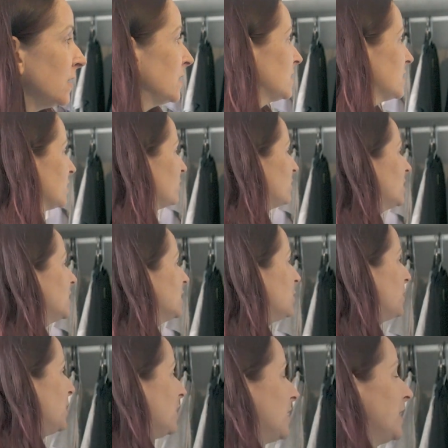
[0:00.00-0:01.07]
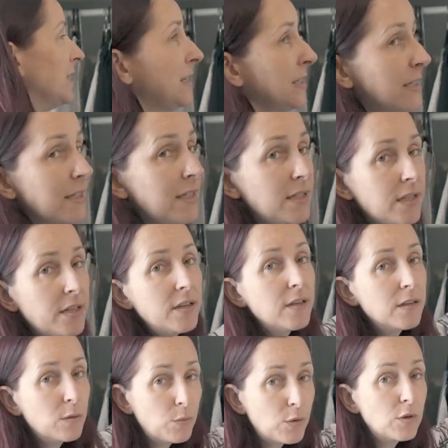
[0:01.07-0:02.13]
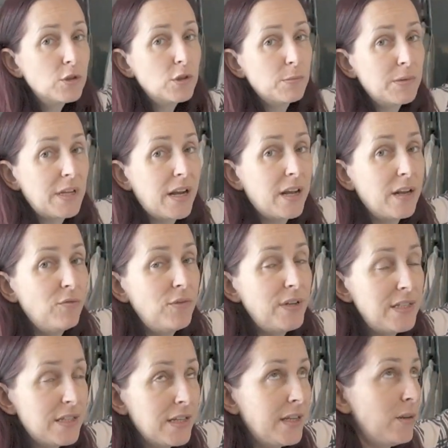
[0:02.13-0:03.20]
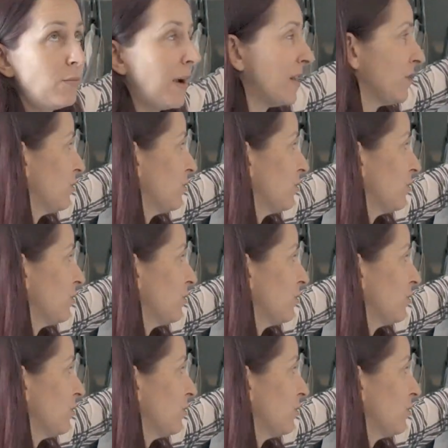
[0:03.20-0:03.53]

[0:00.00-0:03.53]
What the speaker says: So to be honest, this is another wardrobe that I recently went